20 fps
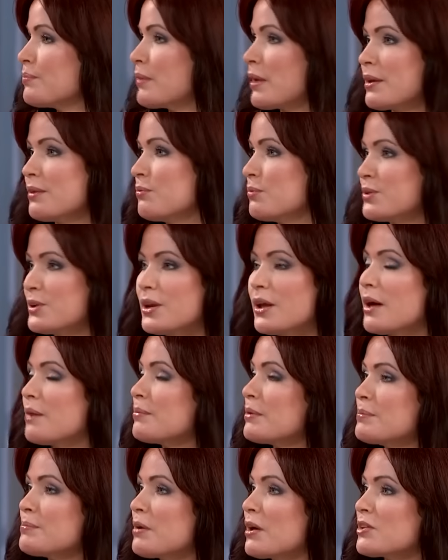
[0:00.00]
would, would not
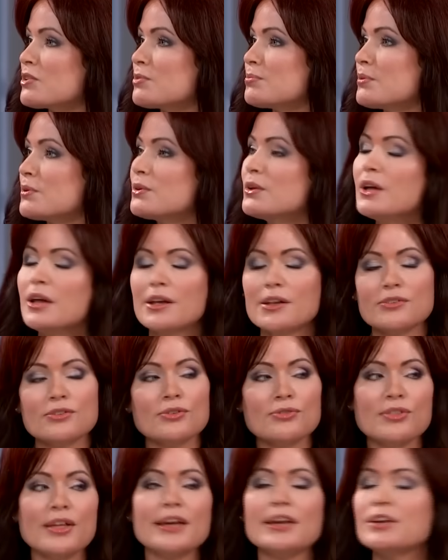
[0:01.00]
be possible.
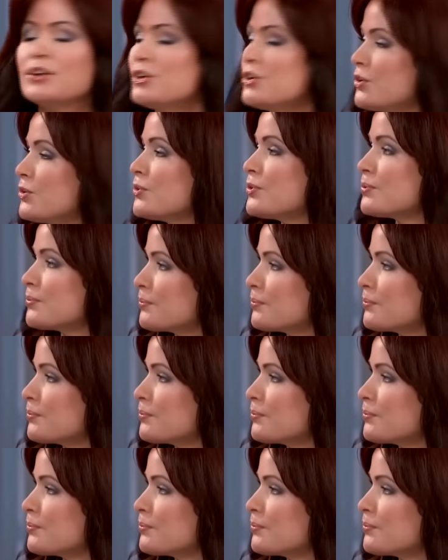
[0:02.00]
So thank you.